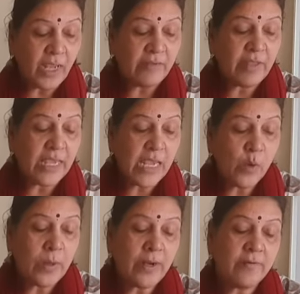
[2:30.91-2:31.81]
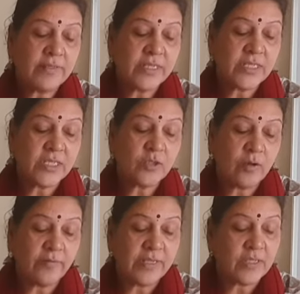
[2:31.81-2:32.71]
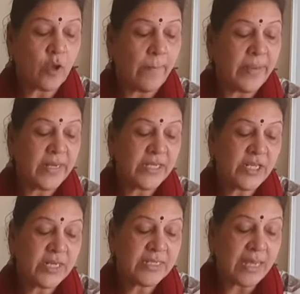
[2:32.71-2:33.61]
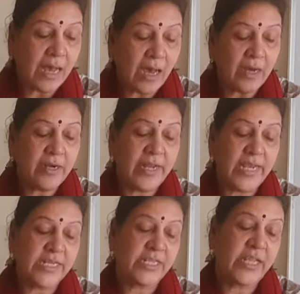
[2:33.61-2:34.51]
If the equivalent resistance of this combination is R dash,